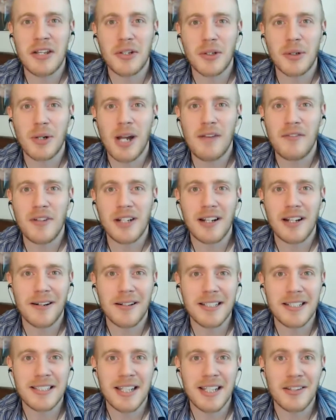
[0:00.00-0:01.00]
other graphic
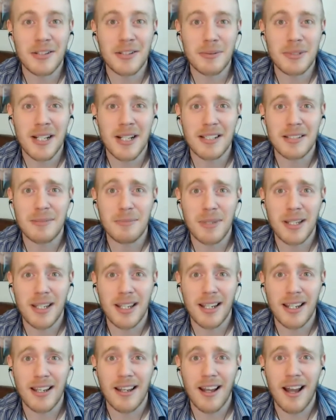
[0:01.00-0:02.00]
artists out there besides
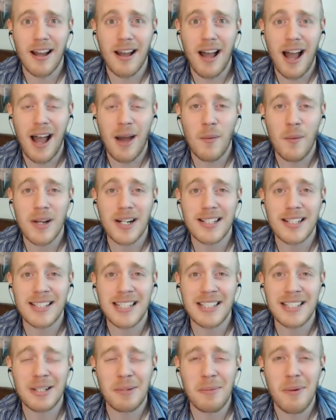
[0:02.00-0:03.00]
me, I want to
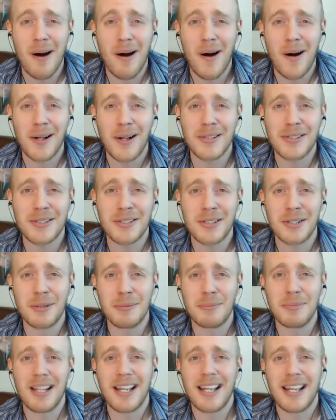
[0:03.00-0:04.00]
see some
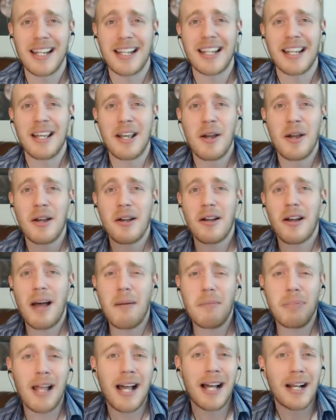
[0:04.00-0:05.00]
awesome
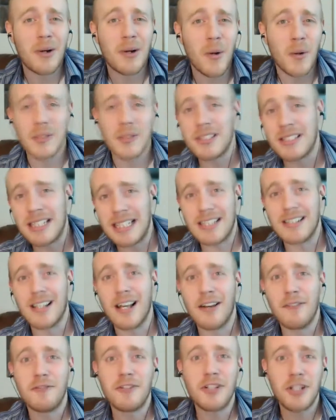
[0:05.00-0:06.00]
Black Holes Need
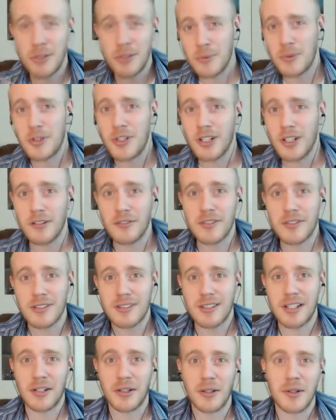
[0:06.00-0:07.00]
Love 2 GIFs
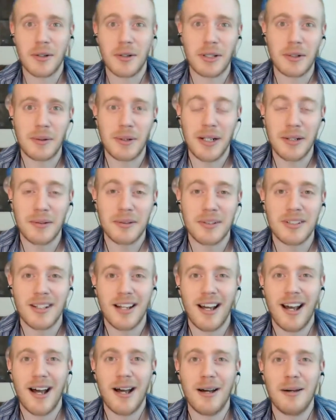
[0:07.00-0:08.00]
that are going
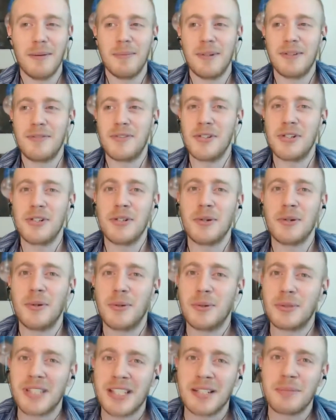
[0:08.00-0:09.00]
around. If you
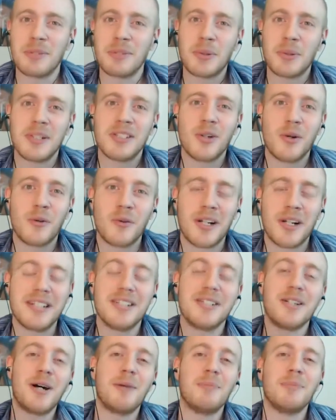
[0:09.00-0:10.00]
do, send them to us over on
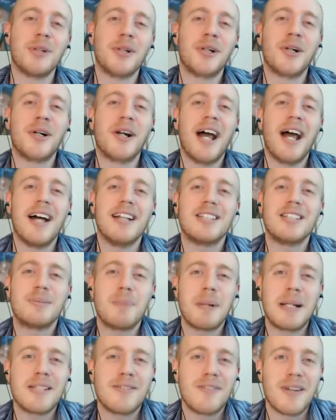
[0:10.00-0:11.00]
Tumblr at
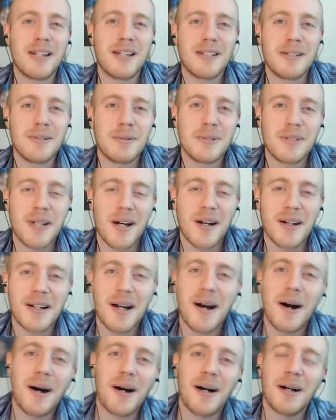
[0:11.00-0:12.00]

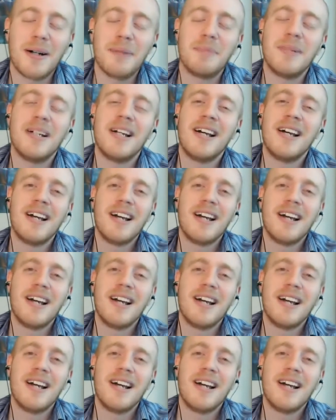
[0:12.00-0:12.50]
spacefannews.com.